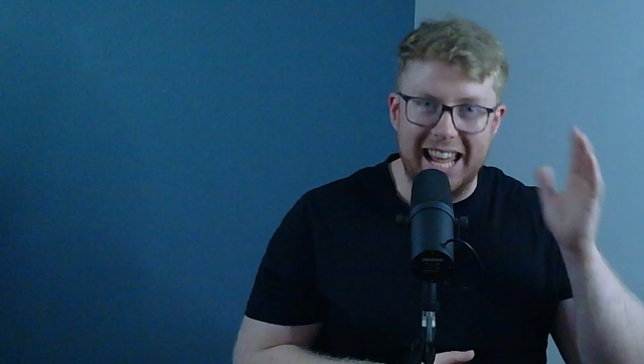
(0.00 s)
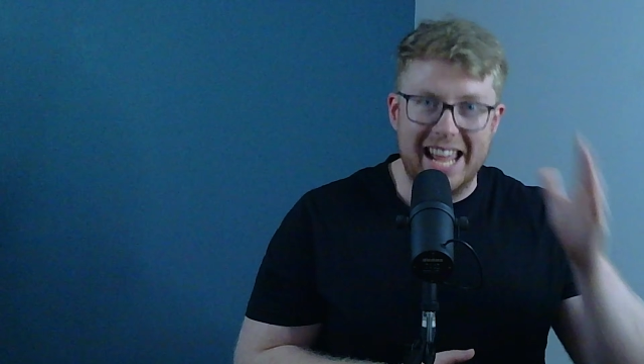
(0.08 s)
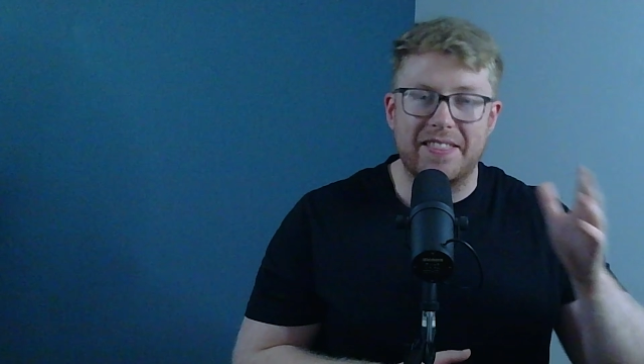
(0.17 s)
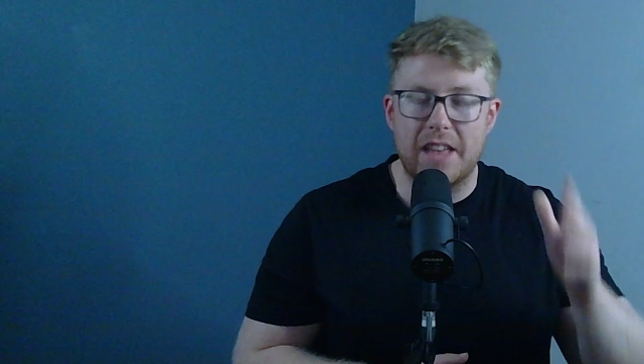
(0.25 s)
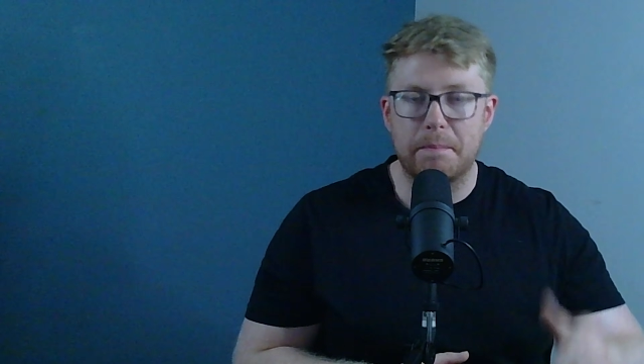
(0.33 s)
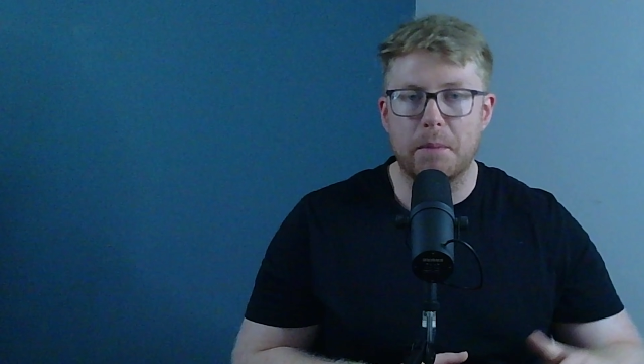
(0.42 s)

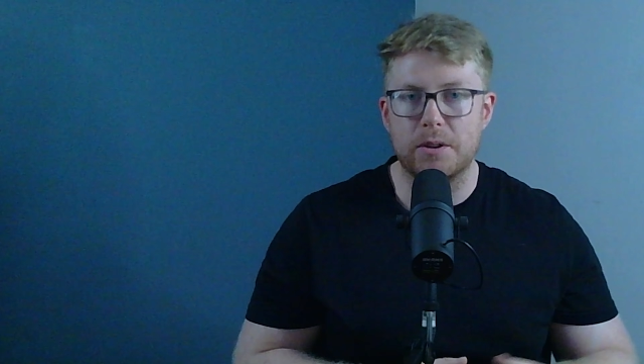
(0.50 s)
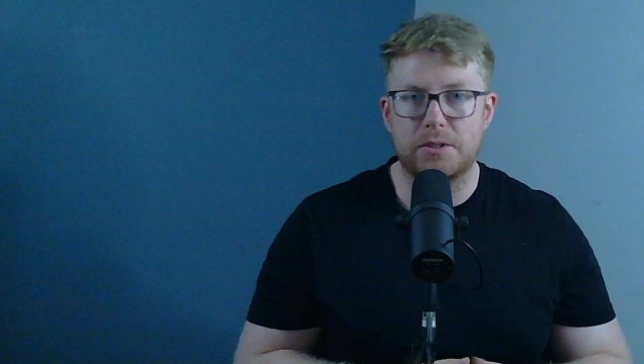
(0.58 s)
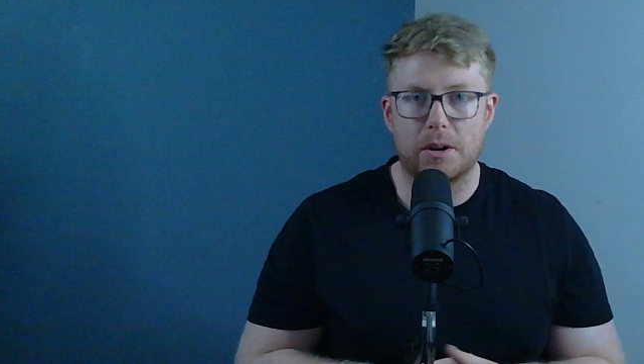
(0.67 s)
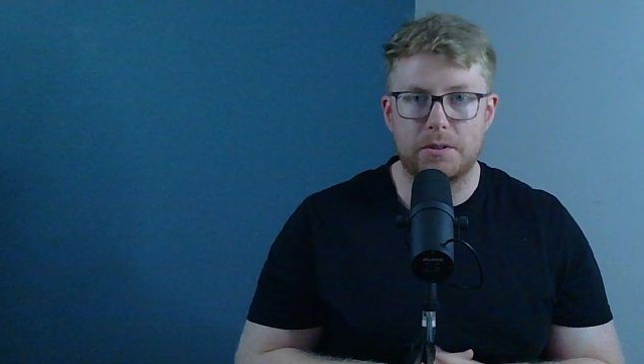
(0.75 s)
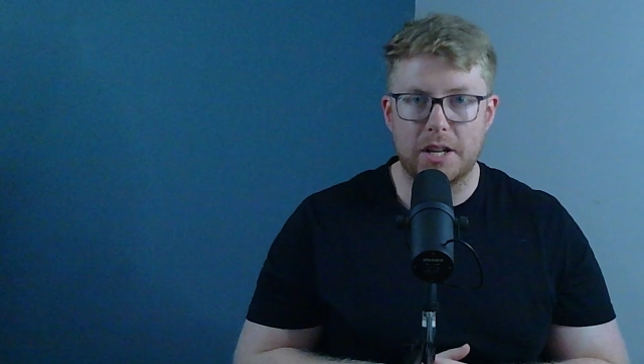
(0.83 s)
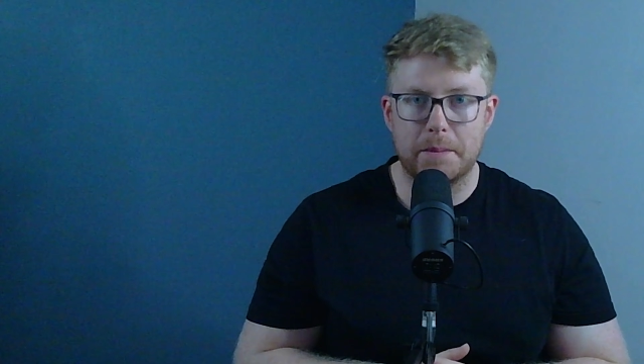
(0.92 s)
in their
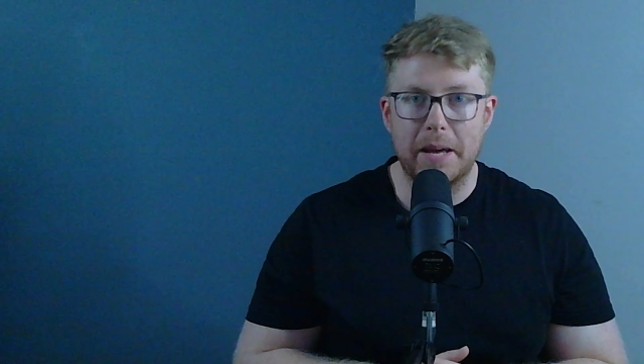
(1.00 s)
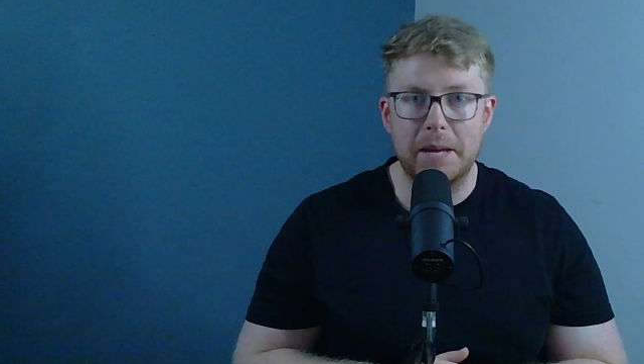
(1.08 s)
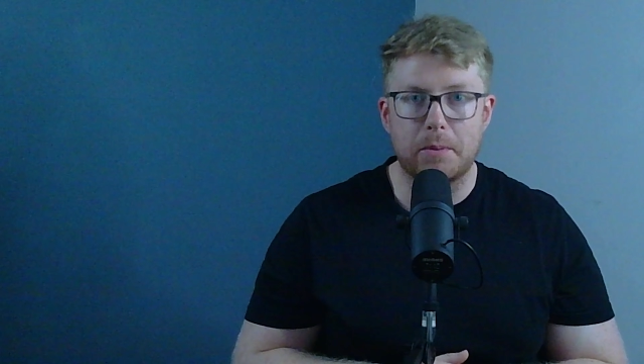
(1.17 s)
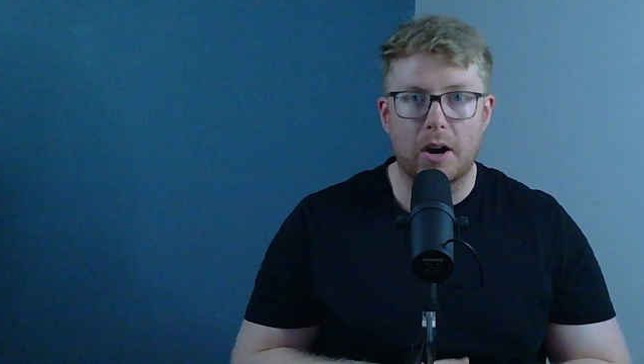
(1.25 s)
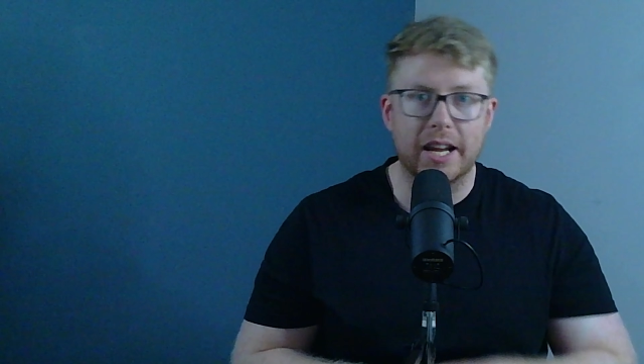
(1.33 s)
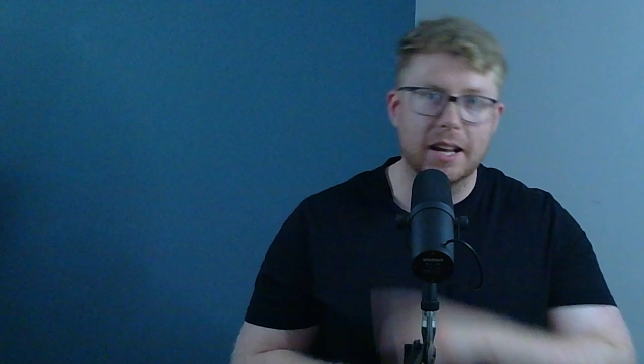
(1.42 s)
MotoGP
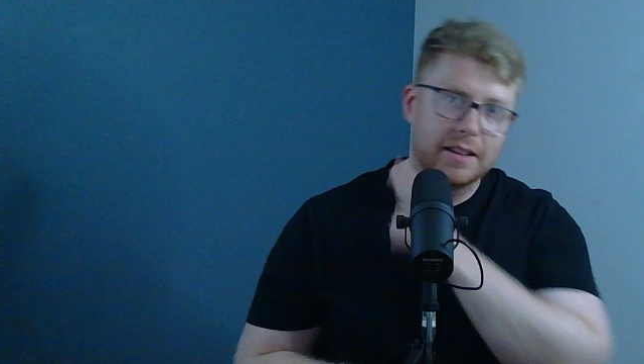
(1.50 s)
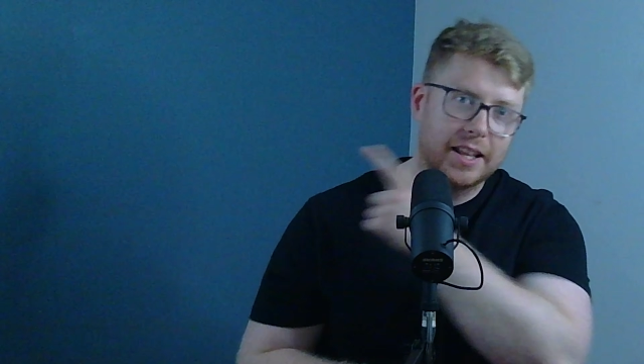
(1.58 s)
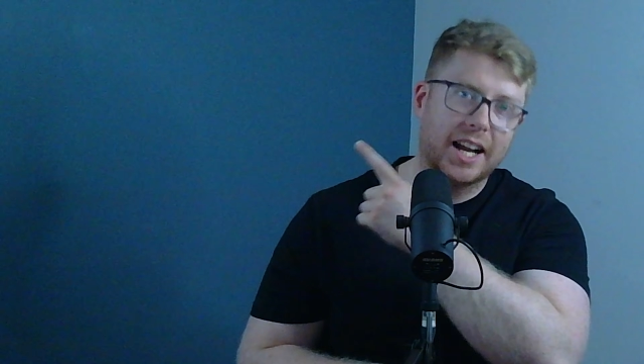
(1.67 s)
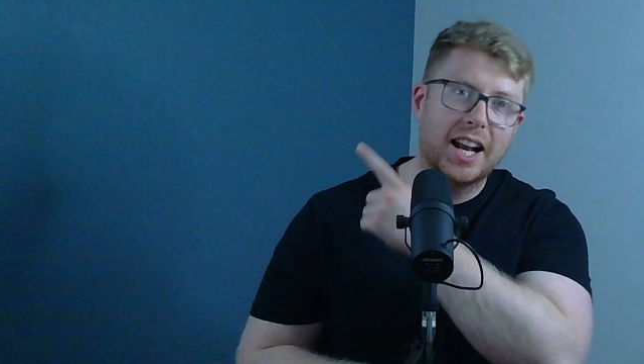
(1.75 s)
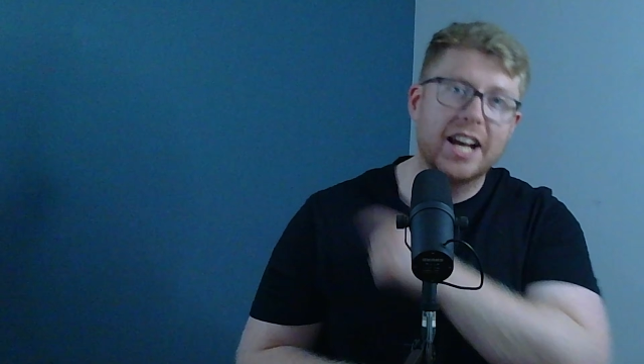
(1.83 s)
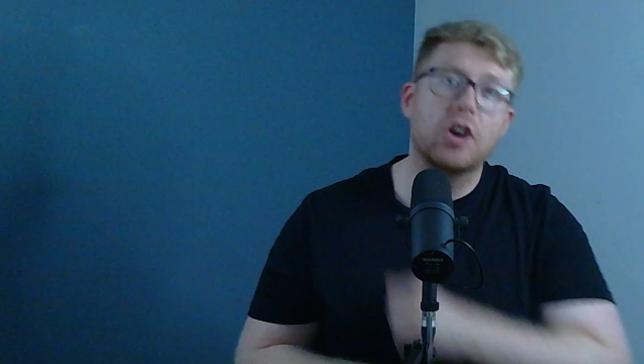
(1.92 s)
bike, then
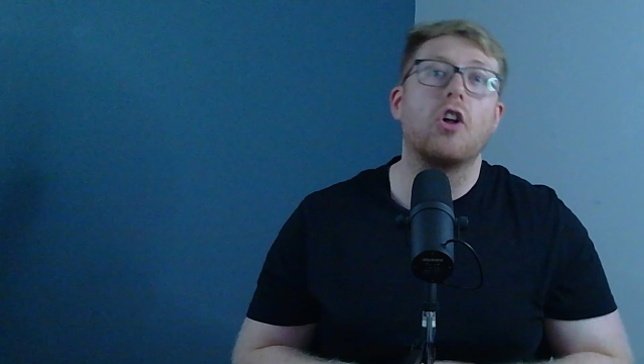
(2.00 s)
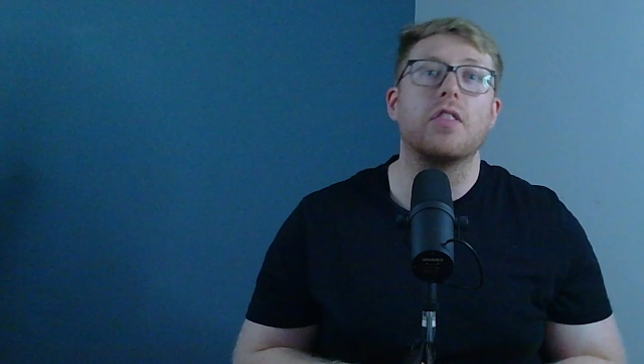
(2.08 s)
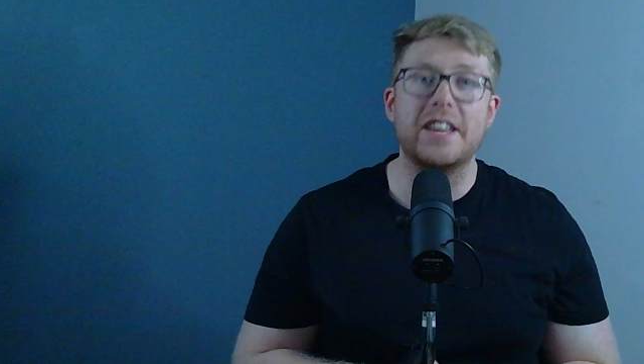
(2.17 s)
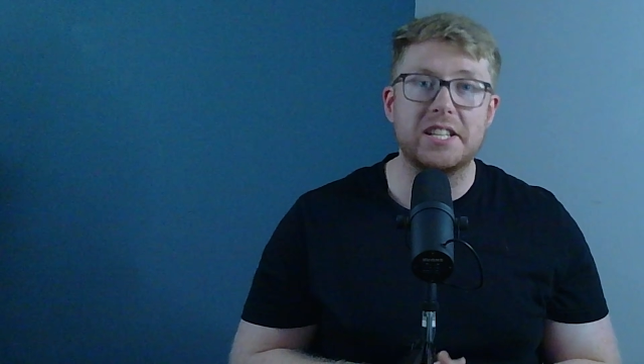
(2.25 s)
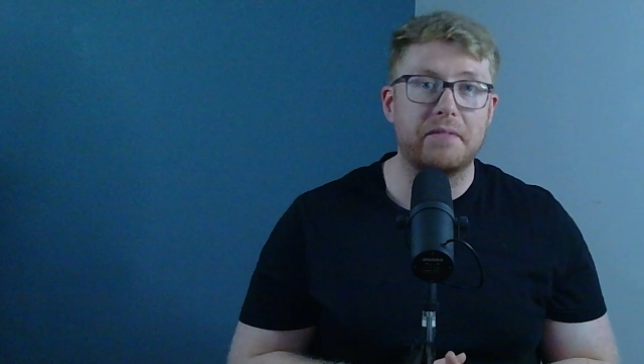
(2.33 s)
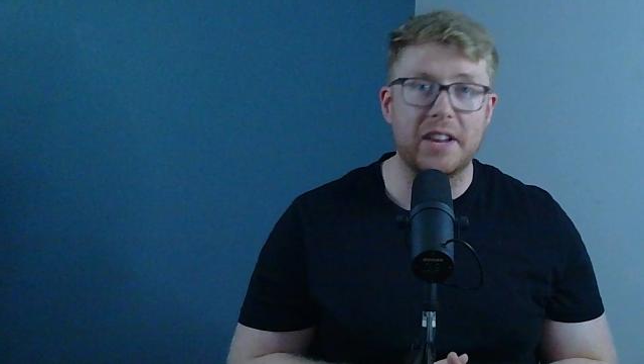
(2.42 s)
click on
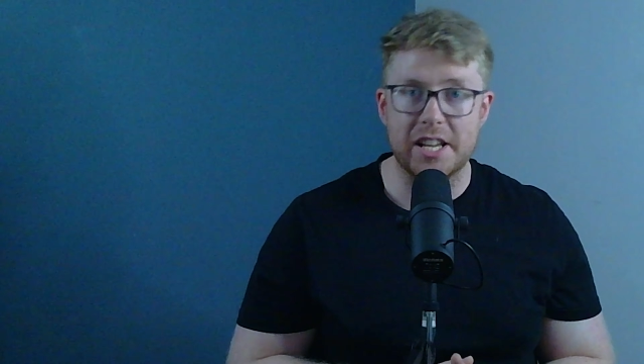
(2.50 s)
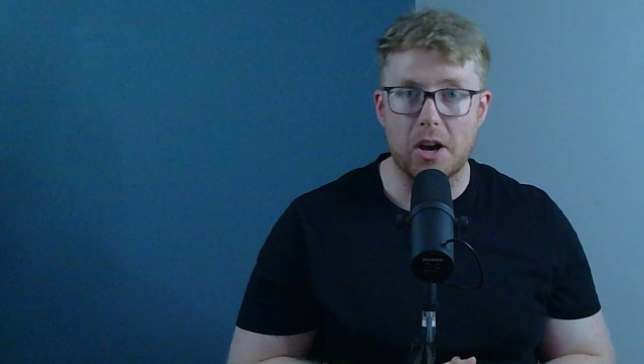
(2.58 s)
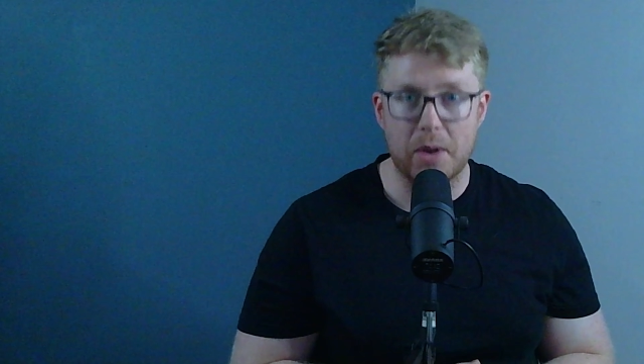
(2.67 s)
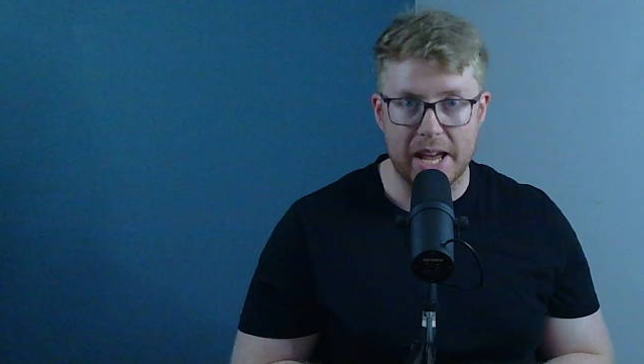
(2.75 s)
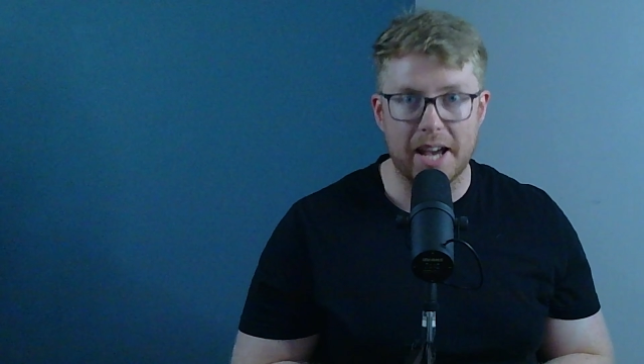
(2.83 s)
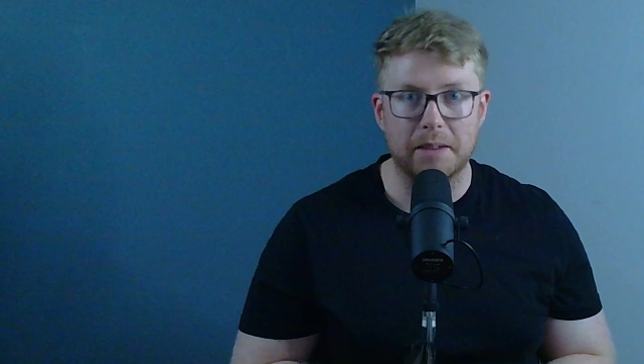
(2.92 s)
this video
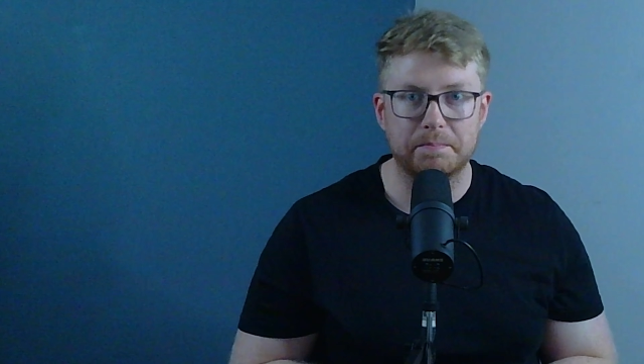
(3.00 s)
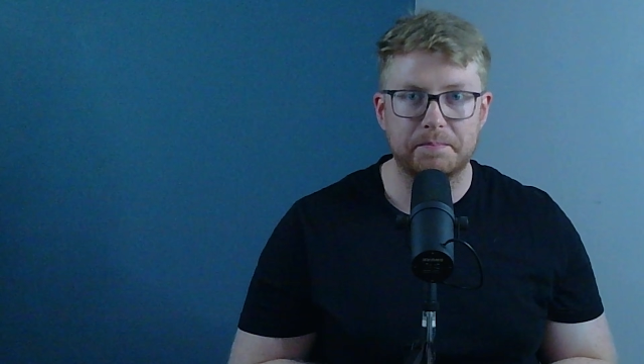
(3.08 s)
here.